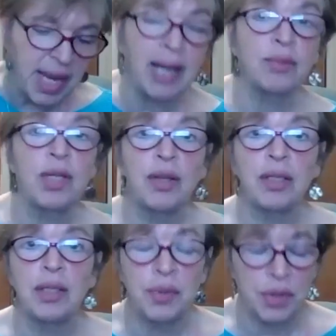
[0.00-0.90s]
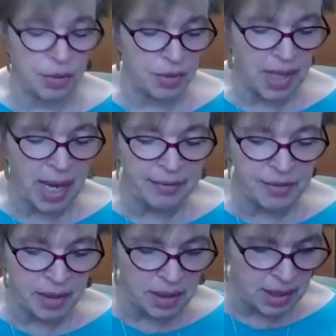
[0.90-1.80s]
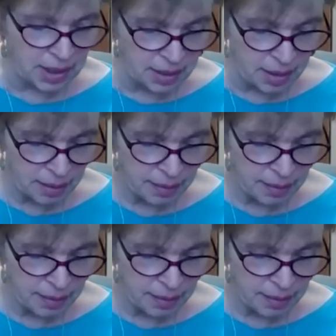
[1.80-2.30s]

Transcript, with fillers: count the losers after the lead.